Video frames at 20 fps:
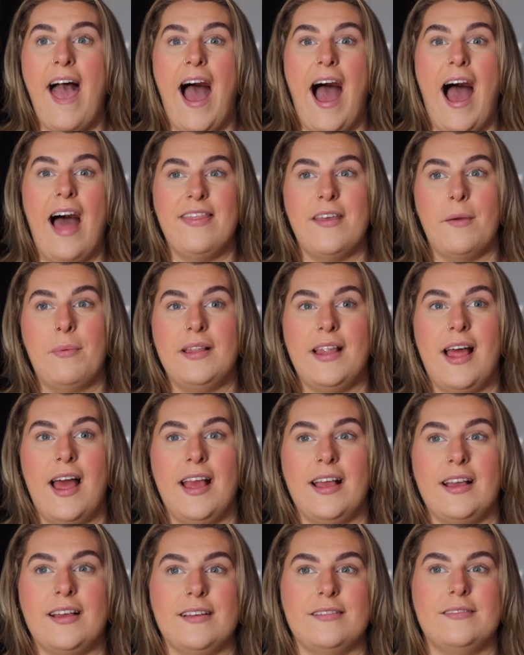And they were
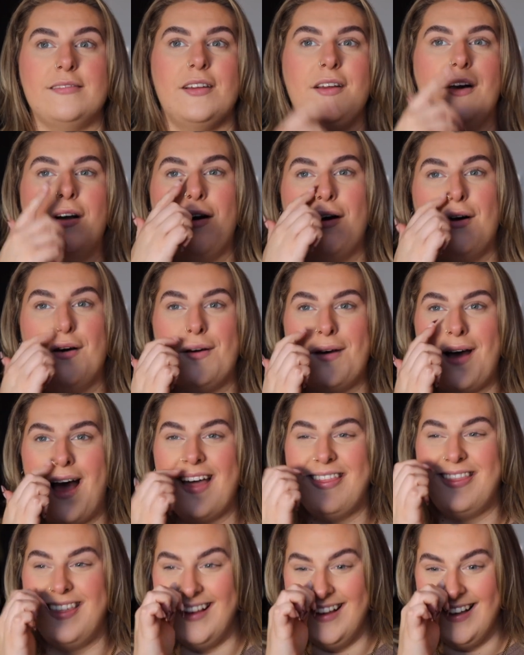like, oh,
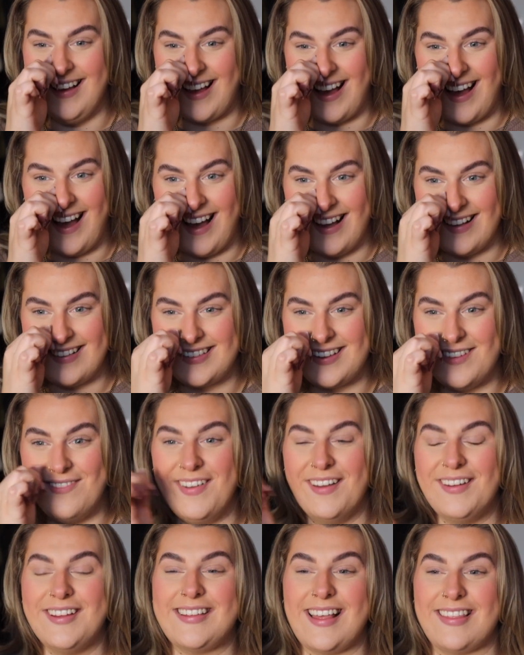I think, to
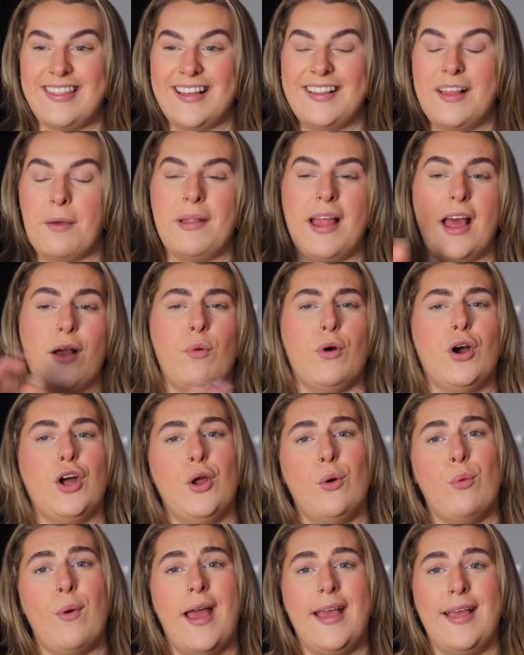be honest, I think they were like, we're
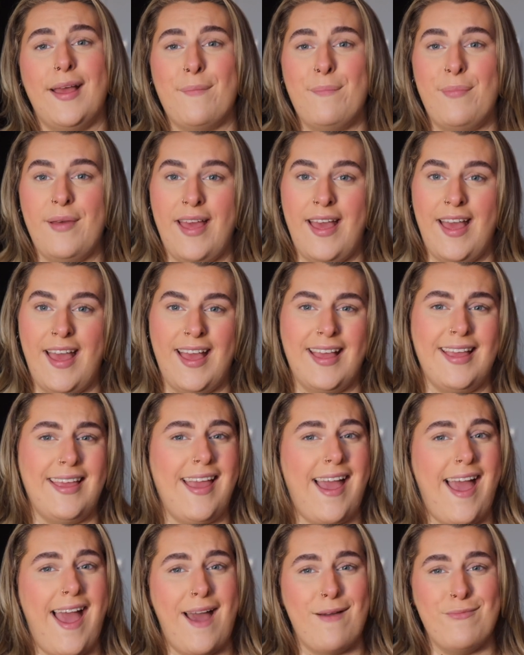gonna wait a bit.
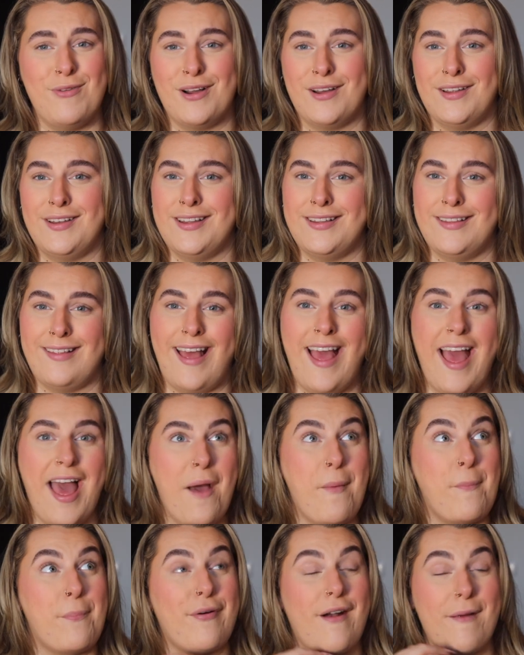Yeah, we're gonna
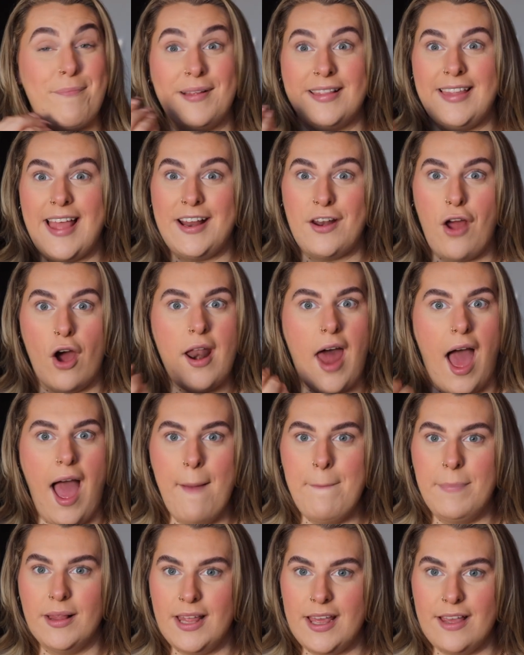proper lane on.
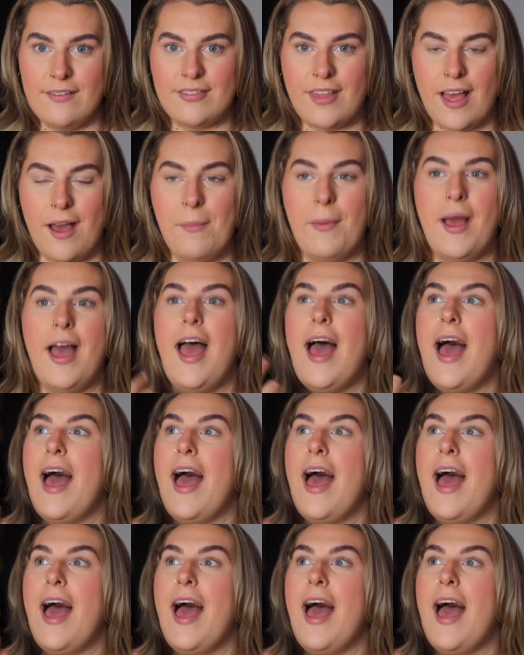I believe them.